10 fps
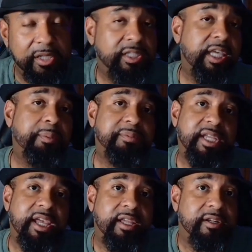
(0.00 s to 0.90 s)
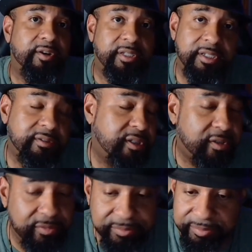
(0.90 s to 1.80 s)
Keep him sane, or else he'll, you
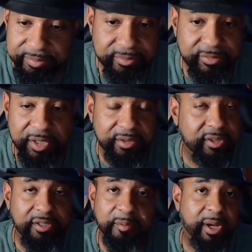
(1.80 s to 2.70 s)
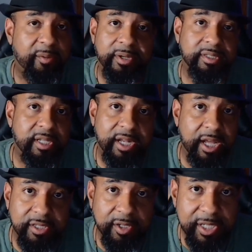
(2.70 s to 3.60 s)
know, don't nobody want to stay in the
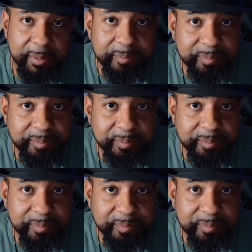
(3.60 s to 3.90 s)
house all the time.